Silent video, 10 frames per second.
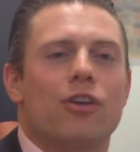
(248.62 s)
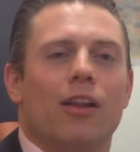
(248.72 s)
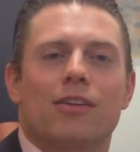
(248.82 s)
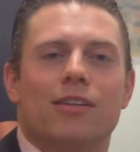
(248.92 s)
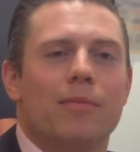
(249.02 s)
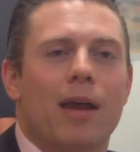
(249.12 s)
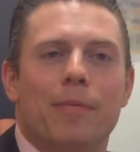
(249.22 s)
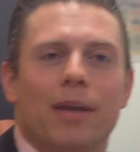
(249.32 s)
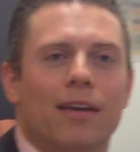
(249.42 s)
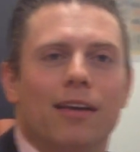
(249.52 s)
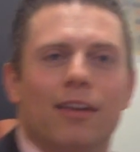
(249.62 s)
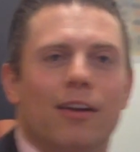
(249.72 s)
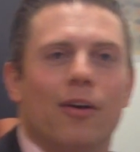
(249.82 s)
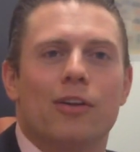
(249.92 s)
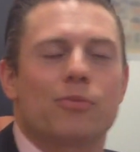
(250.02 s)
Jealousy maybe.
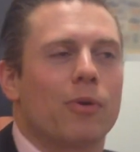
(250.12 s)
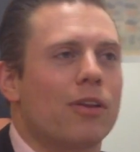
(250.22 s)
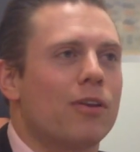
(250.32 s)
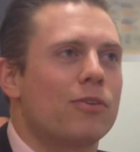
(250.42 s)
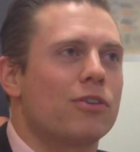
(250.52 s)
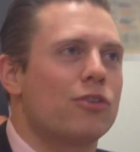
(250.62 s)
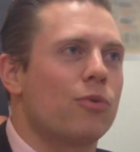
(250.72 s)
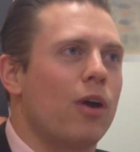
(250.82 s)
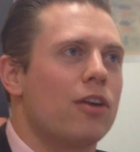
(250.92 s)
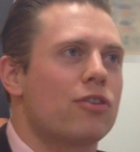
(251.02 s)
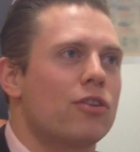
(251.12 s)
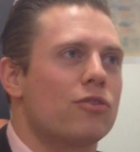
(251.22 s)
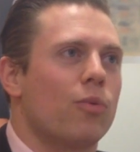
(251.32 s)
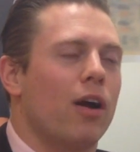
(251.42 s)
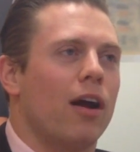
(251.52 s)
It's one of those
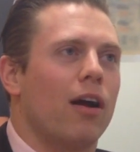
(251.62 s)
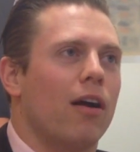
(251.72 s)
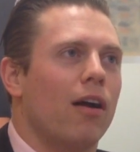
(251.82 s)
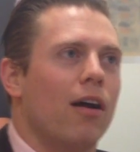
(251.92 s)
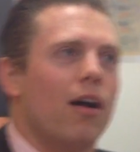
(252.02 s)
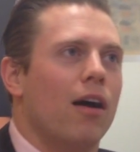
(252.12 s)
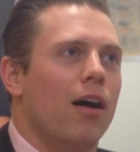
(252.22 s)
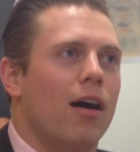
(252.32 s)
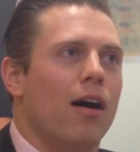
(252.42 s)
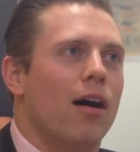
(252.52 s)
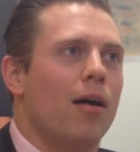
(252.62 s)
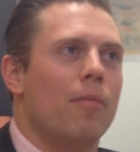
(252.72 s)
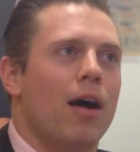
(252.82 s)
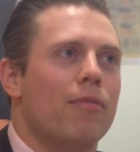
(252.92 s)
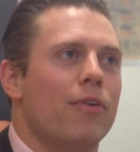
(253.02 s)
situations where
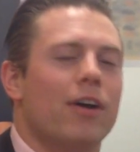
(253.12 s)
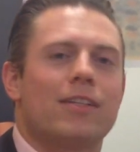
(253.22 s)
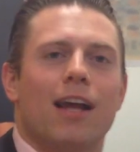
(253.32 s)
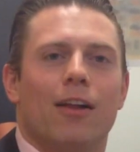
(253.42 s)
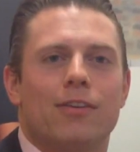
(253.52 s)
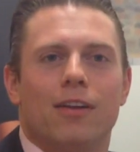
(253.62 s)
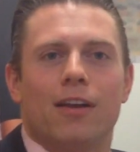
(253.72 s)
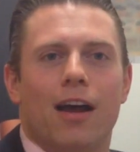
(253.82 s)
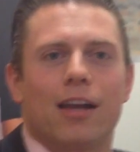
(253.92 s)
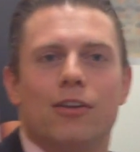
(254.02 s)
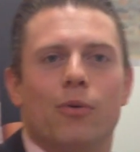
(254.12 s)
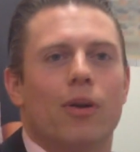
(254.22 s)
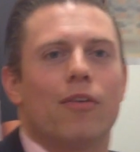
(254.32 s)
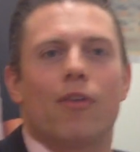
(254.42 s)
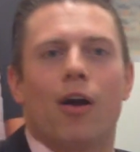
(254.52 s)
I'm very talented. I could do
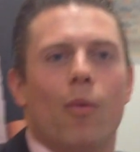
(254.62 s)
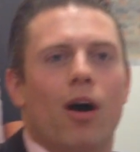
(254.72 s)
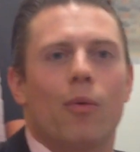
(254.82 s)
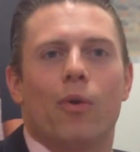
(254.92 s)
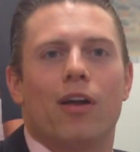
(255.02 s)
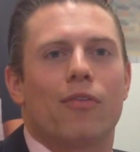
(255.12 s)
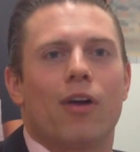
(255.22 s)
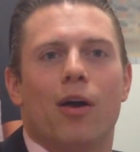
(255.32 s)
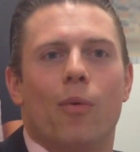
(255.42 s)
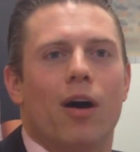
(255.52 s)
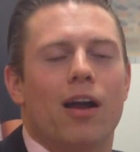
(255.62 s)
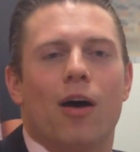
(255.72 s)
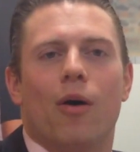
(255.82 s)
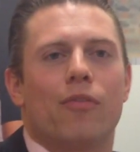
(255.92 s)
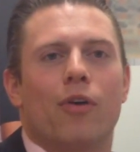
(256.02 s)
whatever I want, whenever I want,
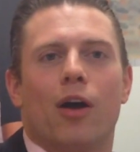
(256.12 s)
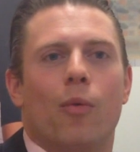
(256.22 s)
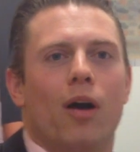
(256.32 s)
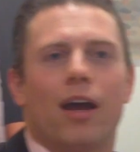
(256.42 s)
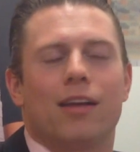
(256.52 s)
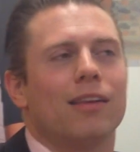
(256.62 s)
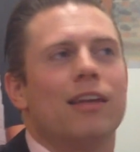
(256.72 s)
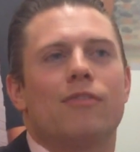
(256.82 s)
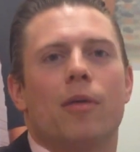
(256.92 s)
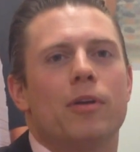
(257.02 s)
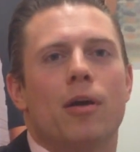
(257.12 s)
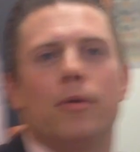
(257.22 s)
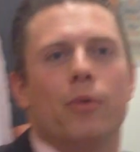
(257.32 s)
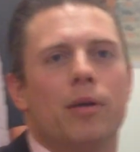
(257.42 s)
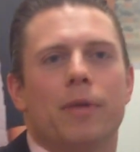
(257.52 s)
however I want. I could leave
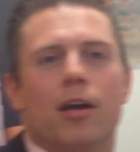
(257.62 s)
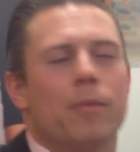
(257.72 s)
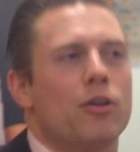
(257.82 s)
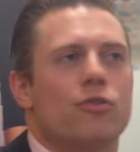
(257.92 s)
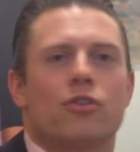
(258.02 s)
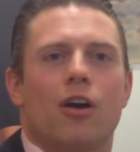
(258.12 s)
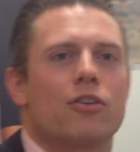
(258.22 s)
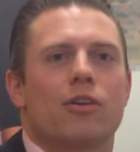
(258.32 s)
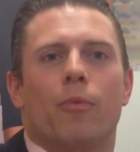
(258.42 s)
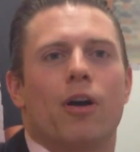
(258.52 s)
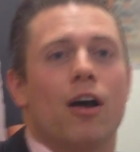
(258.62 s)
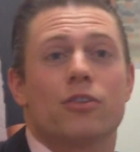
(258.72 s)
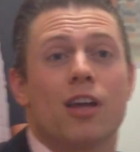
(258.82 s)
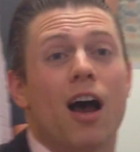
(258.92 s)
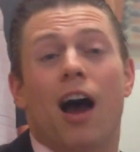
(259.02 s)
WWE and become a huge star somewhere else.